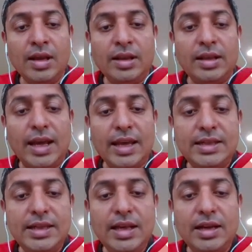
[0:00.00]
The
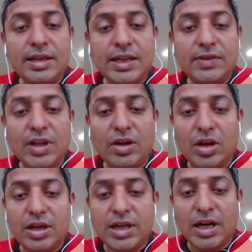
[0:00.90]
SDA receives the
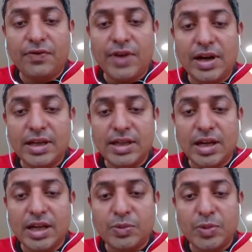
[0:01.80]
knowledge artifact as a
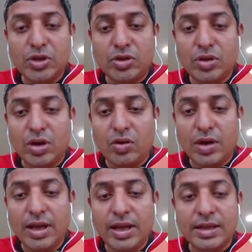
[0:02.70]
response to the
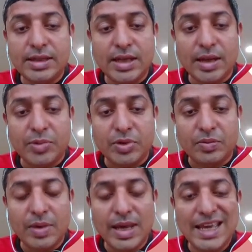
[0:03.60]
query in step 2.
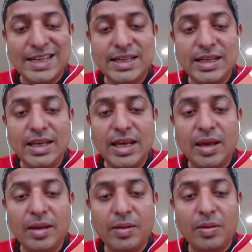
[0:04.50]

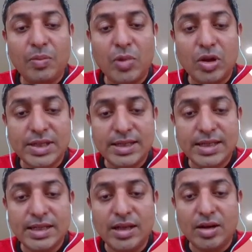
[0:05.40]
SDA
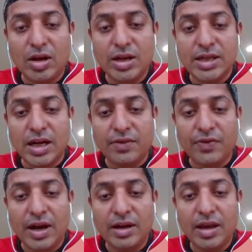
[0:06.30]
processes the knowledge
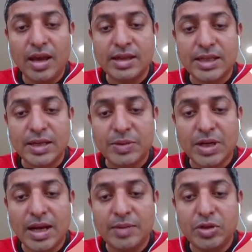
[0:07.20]
artifact and
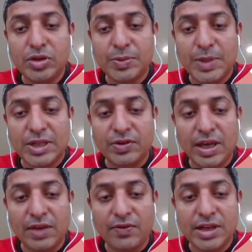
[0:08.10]
subscribes to specific
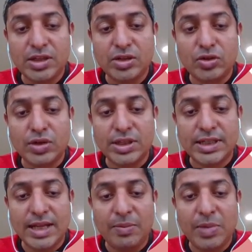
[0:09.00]
events to
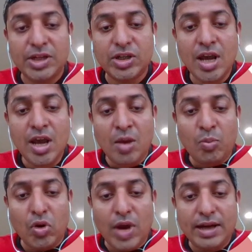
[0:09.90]
establish
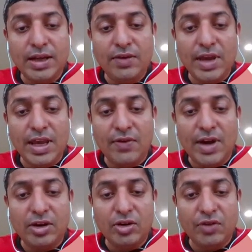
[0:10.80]
proactive
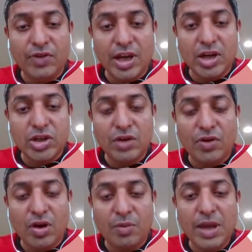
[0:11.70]
event notification
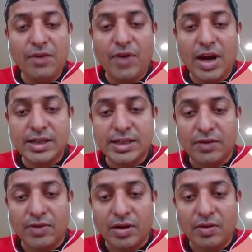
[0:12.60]
from a FHIR
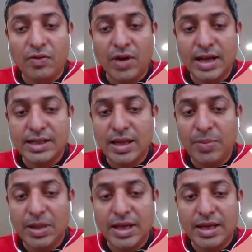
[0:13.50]
server. For
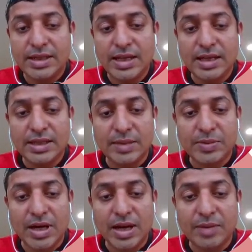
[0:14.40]
example, the SDA
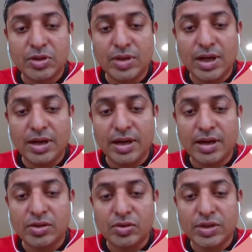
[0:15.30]
subscribes to the
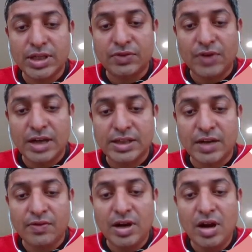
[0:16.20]
data sources FHIR
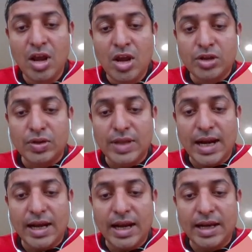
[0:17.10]
server so
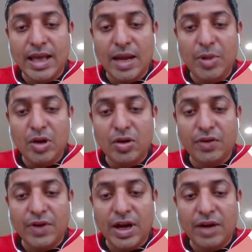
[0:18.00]
that it can be
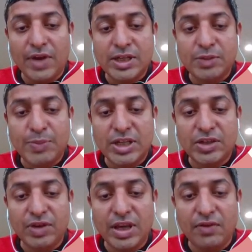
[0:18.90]
notified when
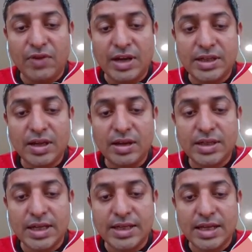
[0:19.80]
specific events
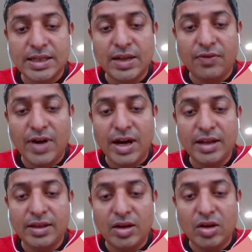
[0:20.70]
such as defined
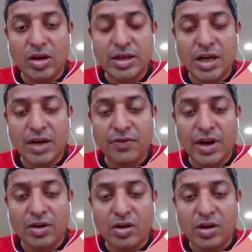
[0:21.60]
in the knowledge
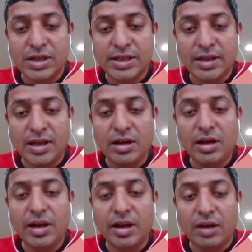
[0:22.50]
artifact occurs in the
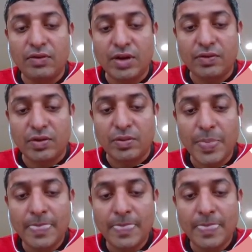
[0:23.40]
clinical workflow.